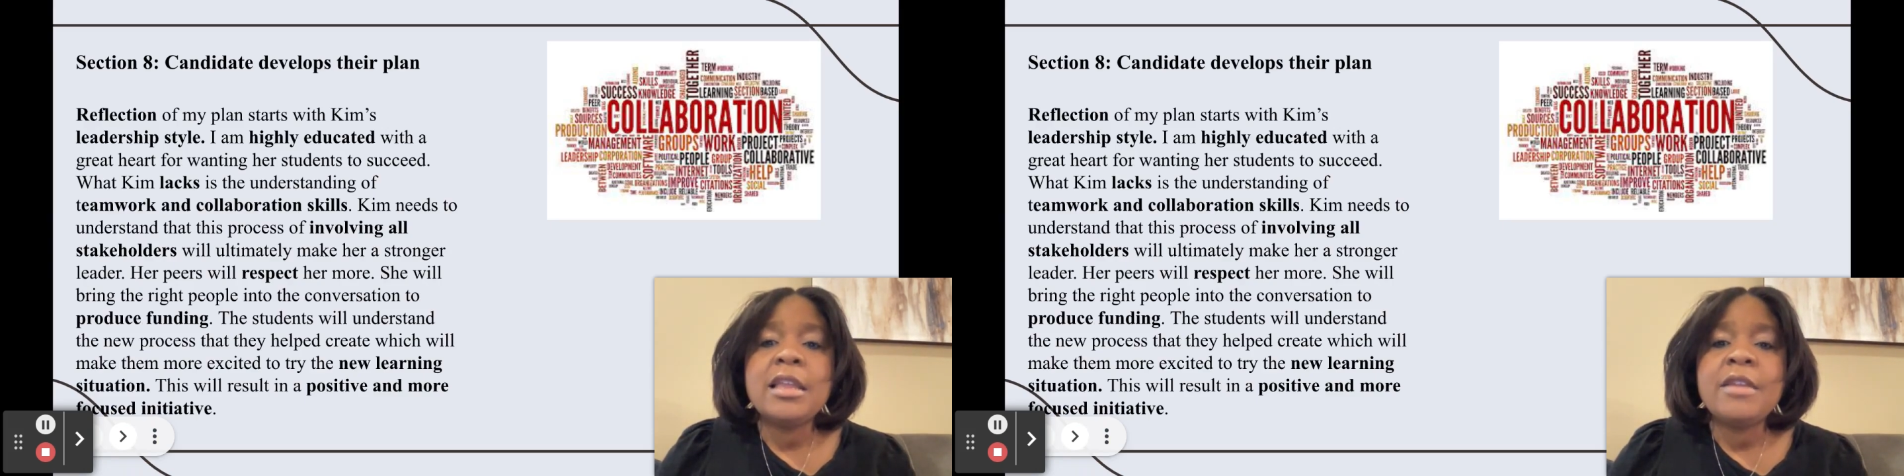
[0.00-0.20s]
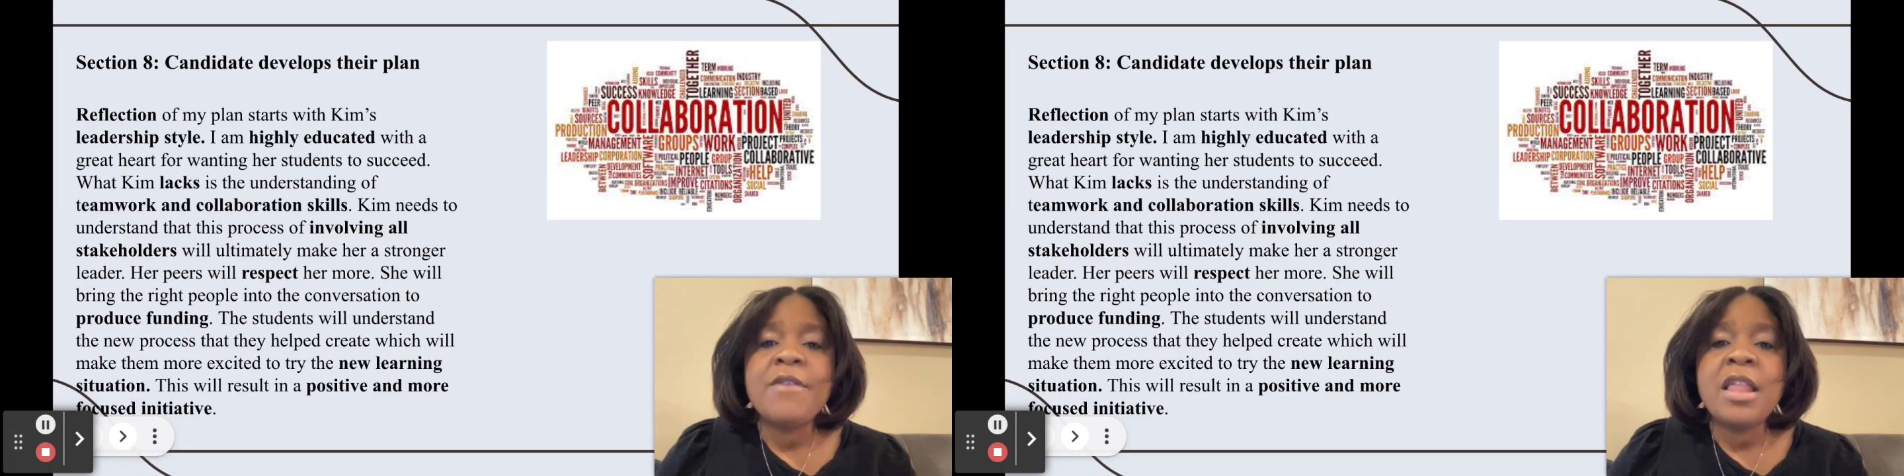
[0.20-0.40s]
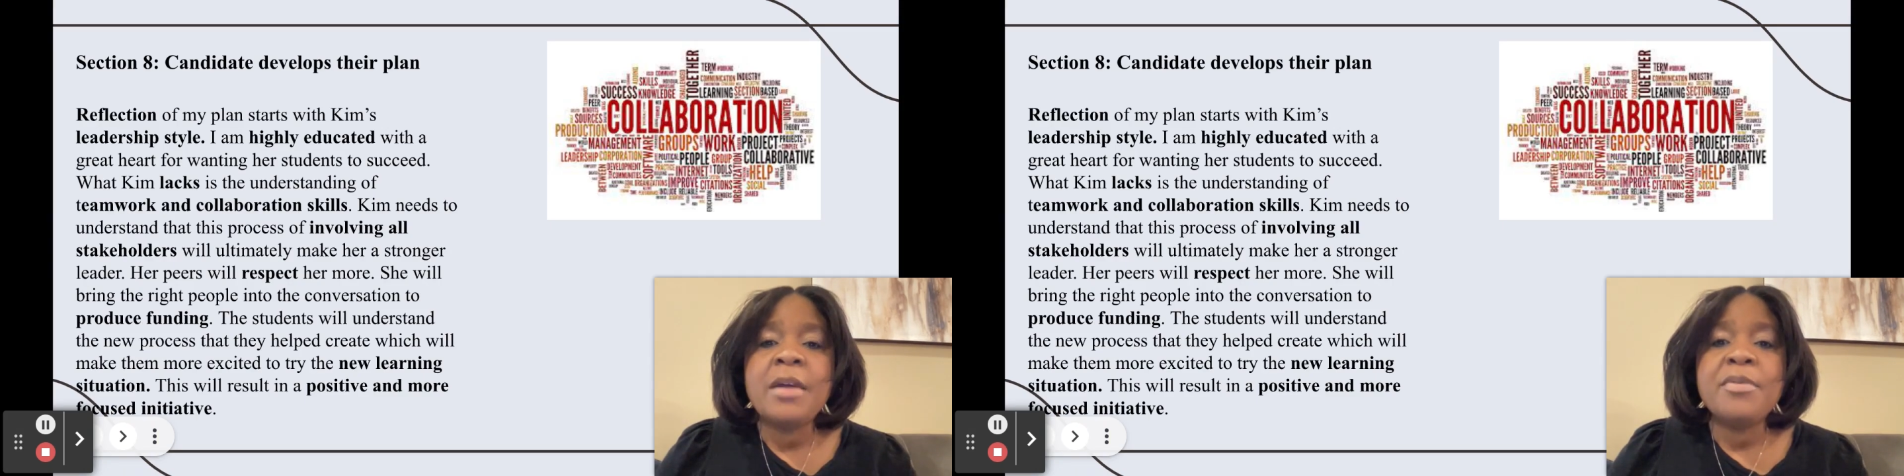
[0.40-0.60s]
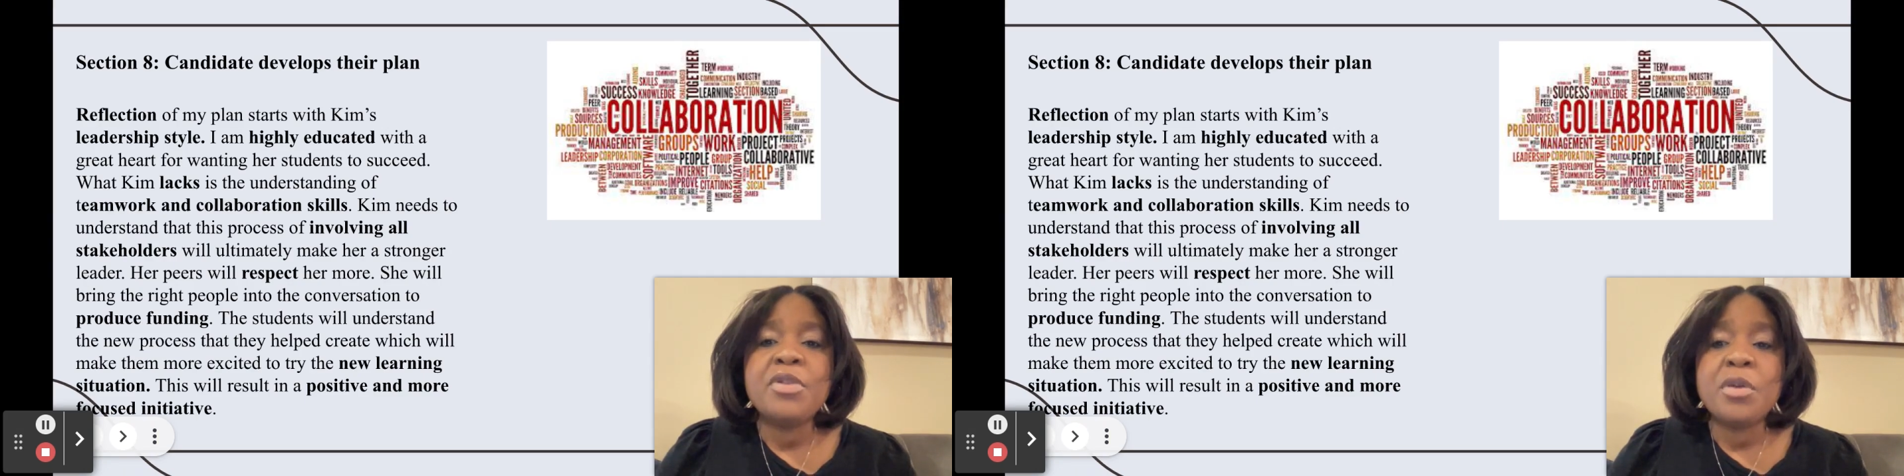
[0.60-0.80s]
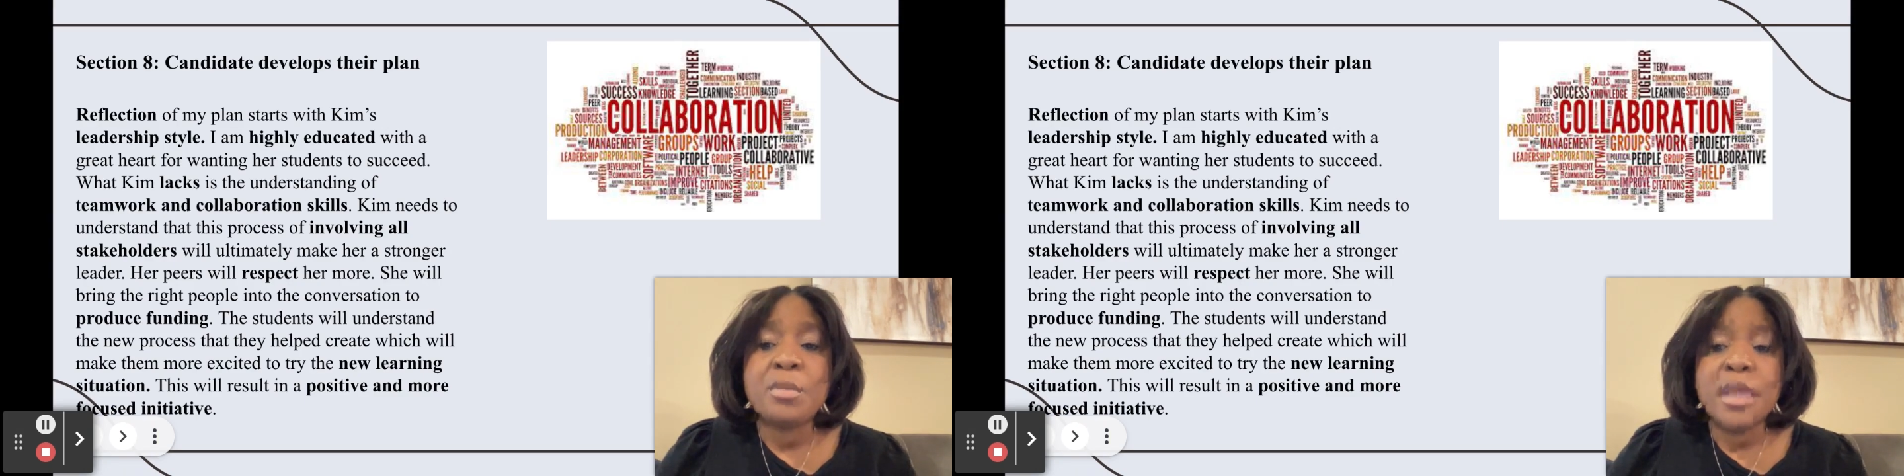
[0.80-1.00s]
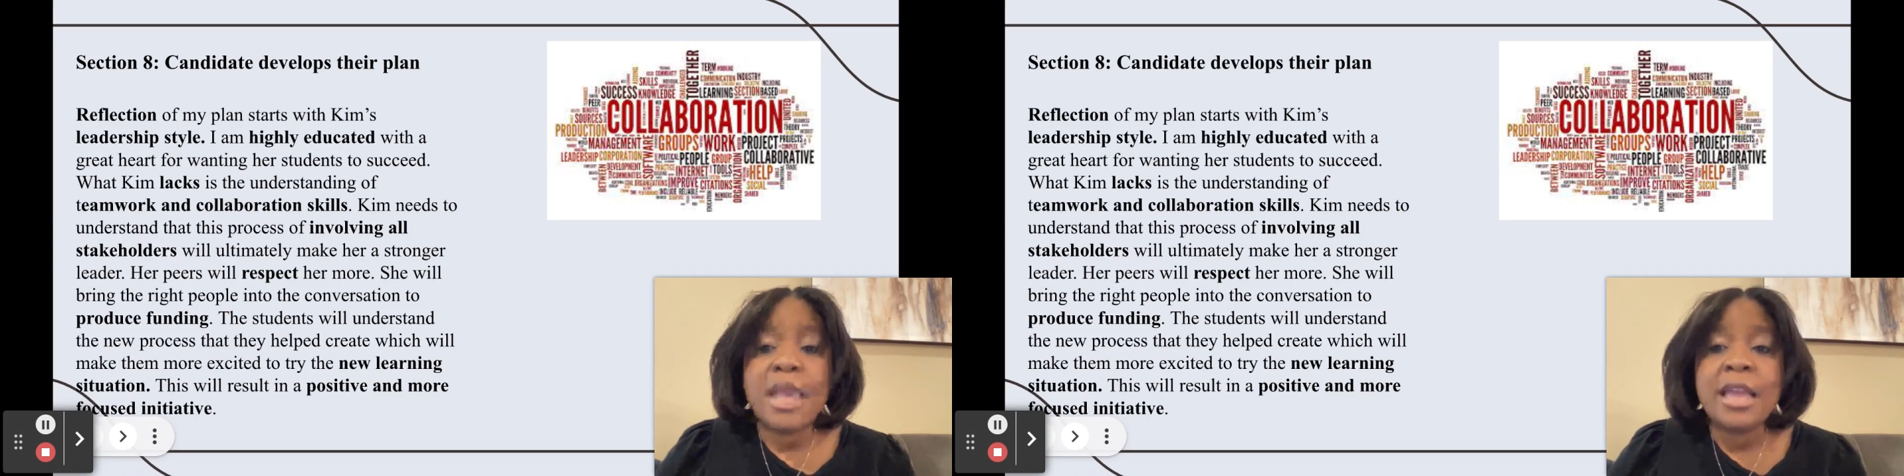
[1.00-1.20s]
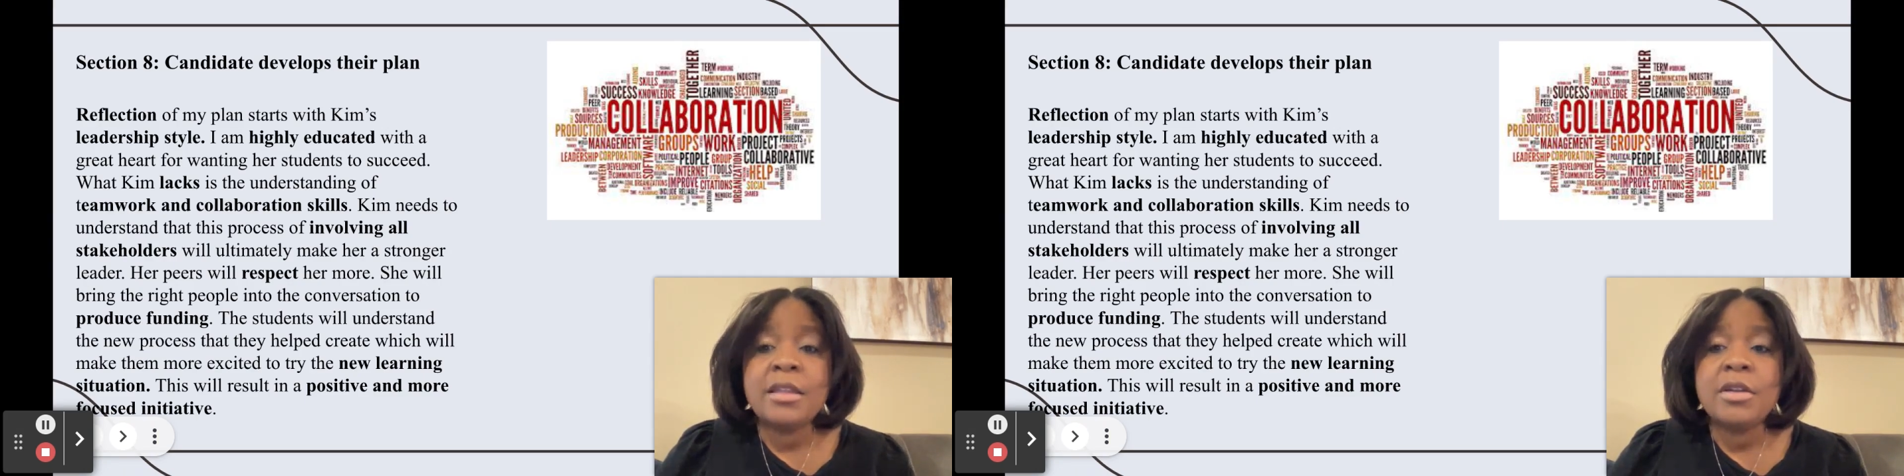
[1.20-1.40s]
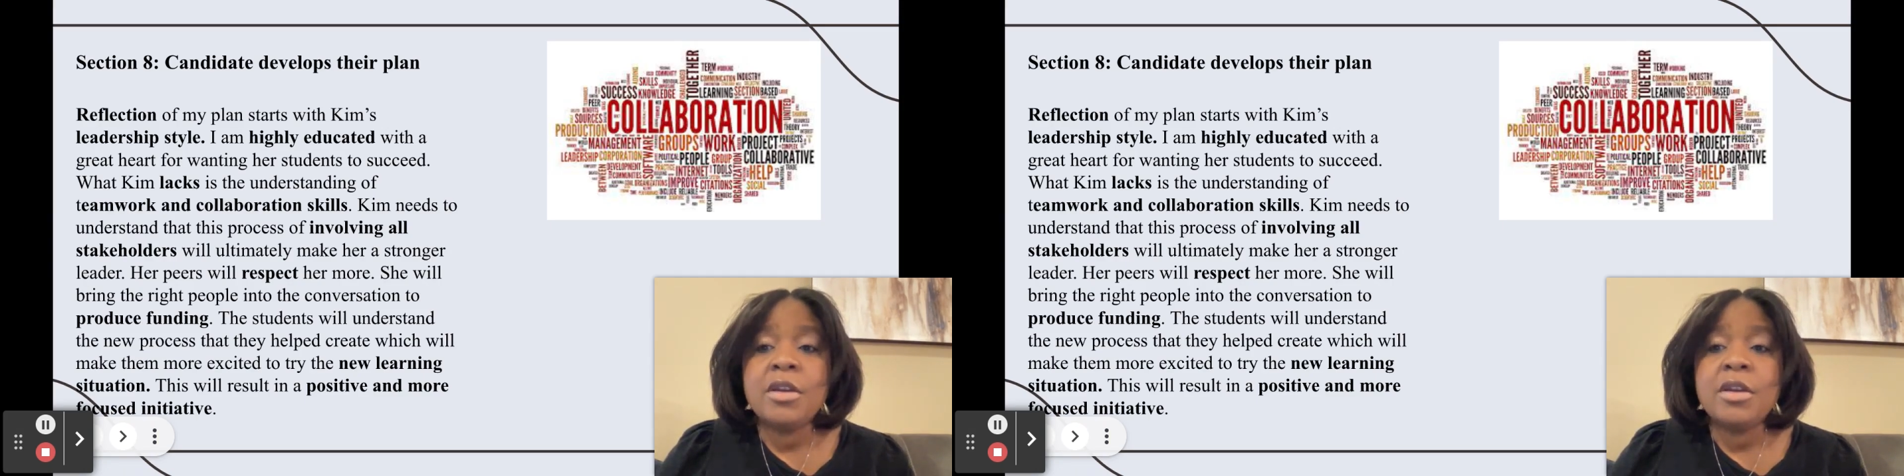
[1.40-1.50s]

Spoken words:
develops their plan.